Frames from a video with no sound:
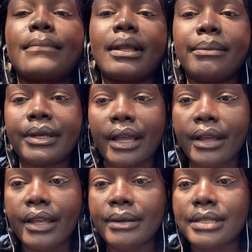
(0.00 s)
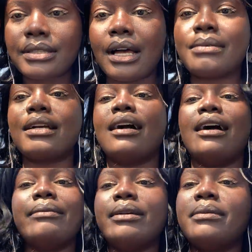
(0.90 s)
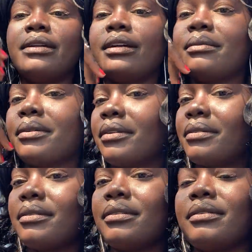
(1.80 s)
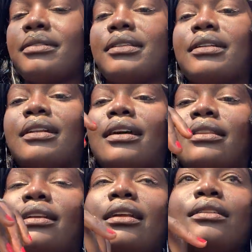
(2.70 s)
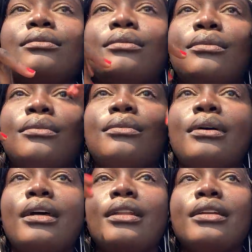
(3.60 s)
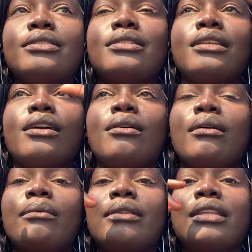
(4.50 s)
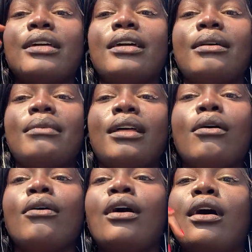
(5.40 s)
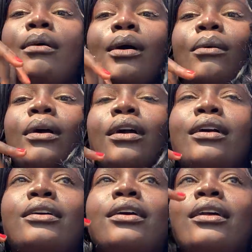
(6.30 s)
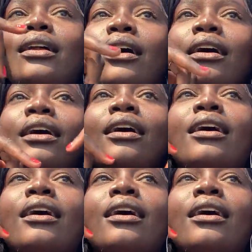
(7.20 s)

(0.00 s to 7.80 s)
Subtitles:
But yeah, anyway, so I was like, hi baby, how are you? And he's just like going with it. I mean, like, oh yeah, I'm at work, I don't know.